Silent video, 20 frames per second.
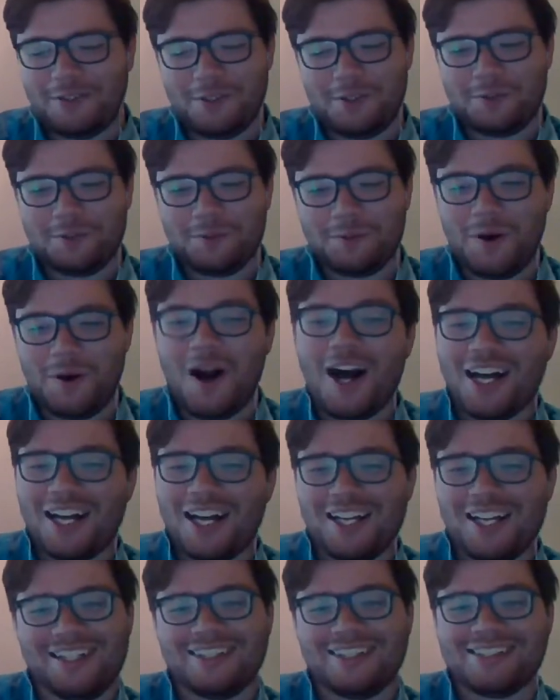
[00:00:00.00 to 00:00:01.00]

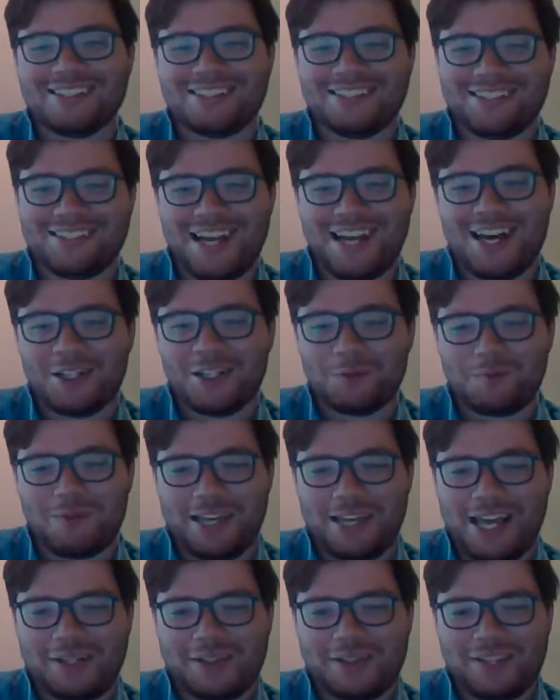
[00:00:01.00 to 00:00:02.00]
want to help me
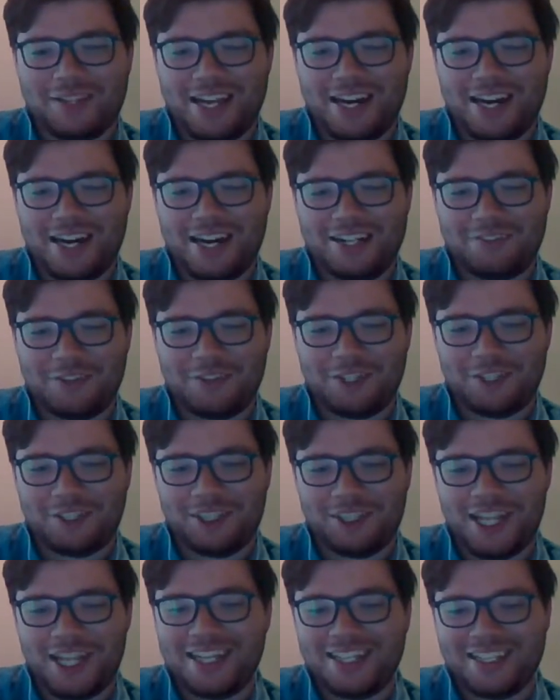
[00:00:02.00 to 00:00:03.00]
out there, and if you're
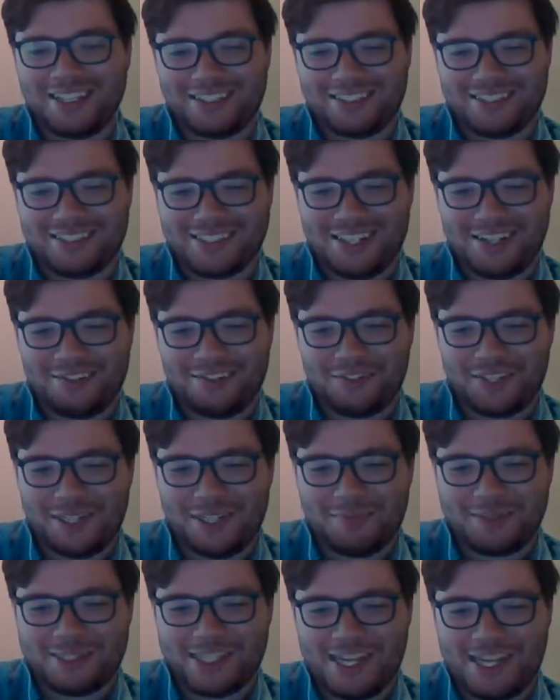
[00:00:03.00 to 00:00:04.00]
liking the stuff that
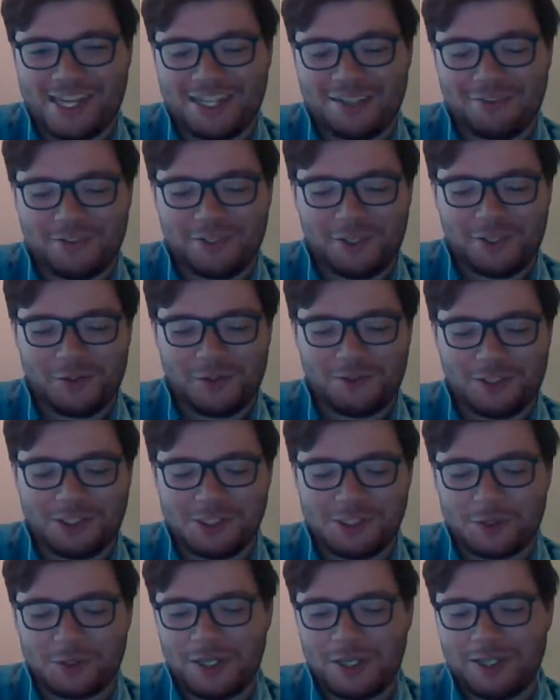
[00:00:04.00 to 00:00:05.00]
I'm saying, if you've
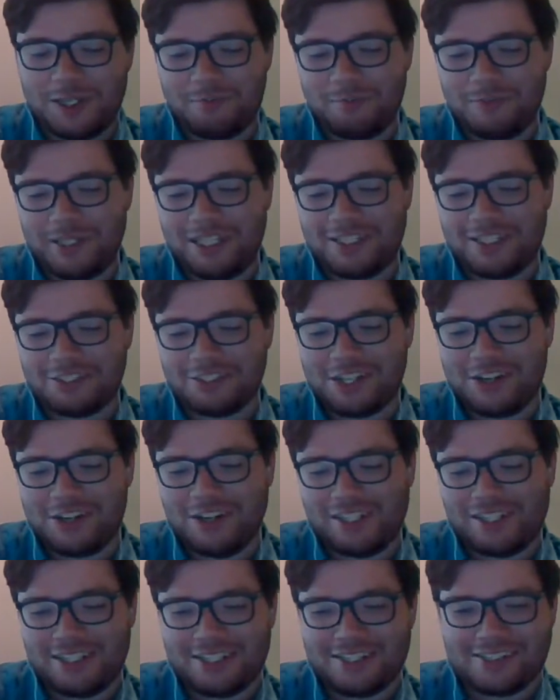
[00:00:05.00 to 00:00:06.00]
enjoyed me
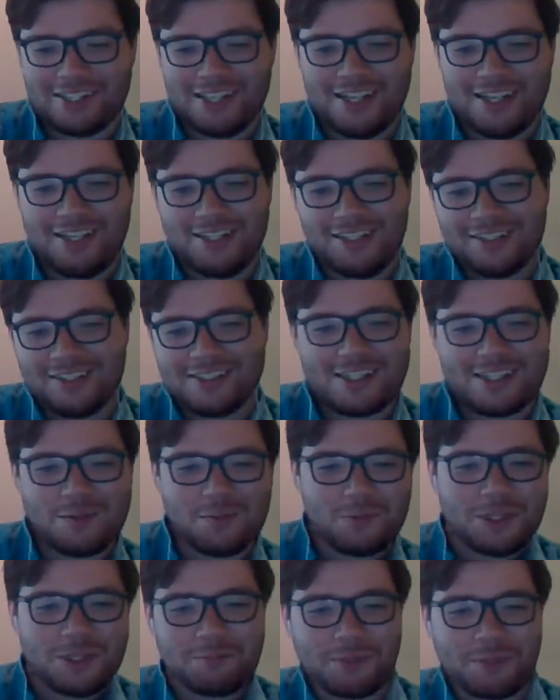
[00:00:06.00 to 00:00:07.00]
sharing this
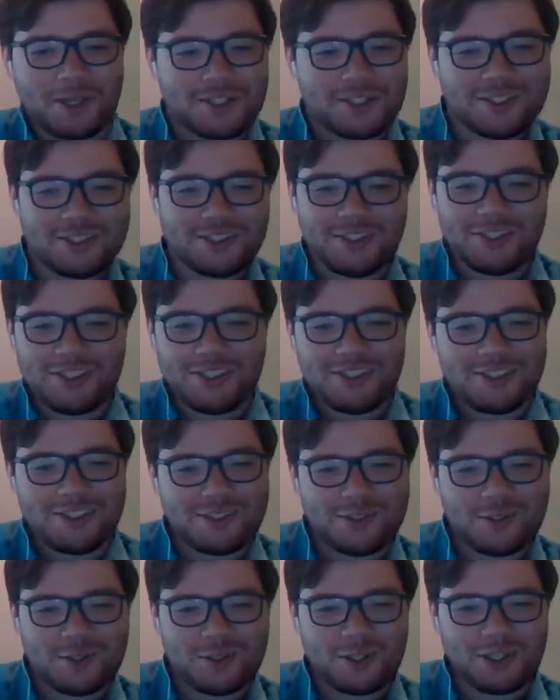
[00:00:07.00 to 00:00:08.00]
somewhat personal
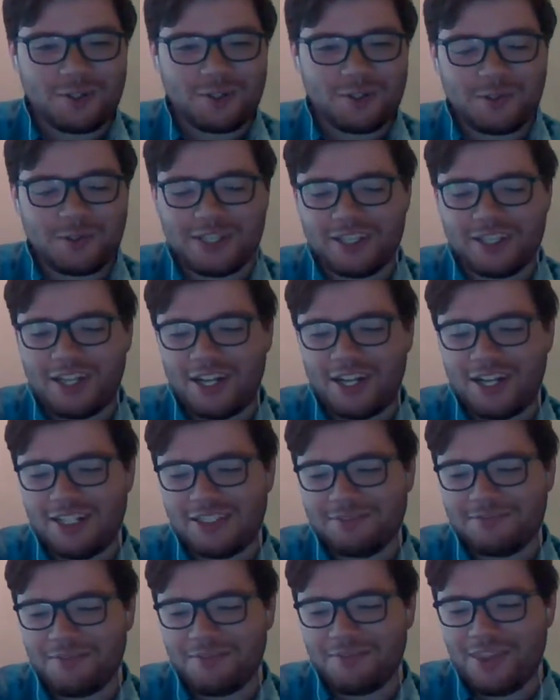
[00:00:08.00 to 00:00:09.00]
story with
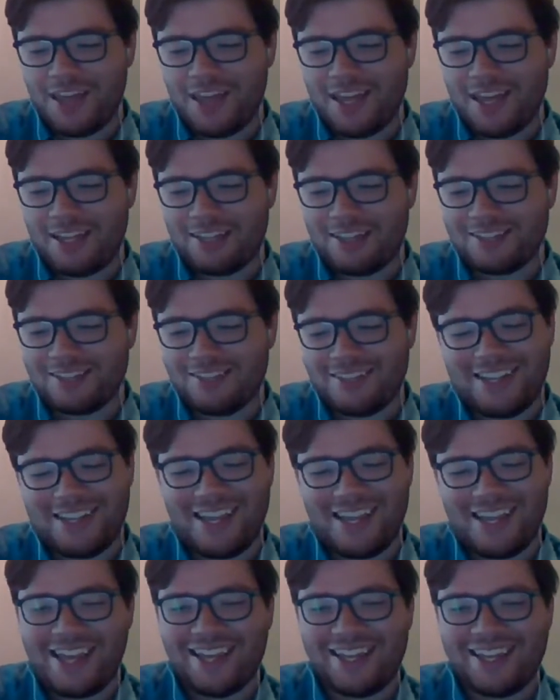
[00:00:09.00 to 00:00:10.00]
y'all, then
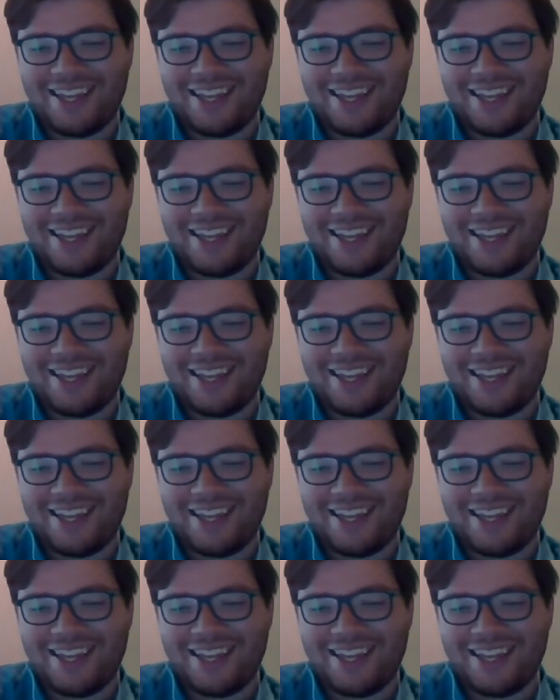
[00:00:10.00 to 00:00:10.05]
yeah.